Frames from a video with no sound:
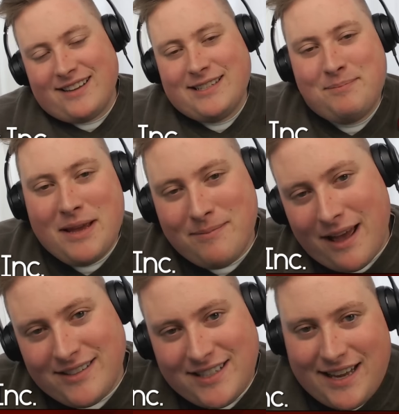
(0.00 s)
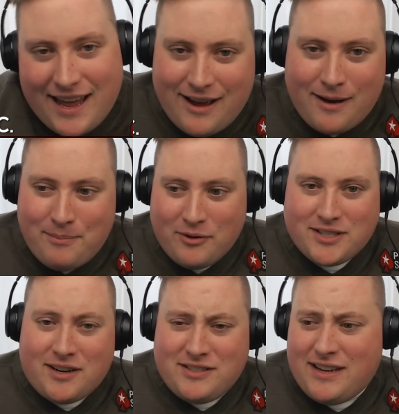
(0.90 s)
It's Big Bounty Day on
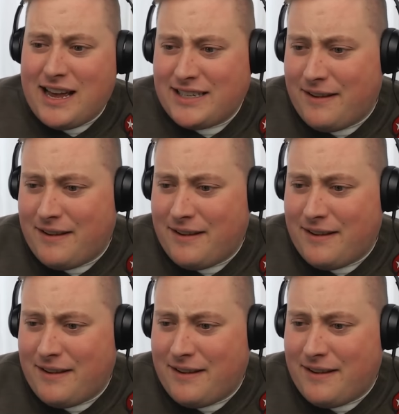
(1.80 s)
PokerStars, you guys.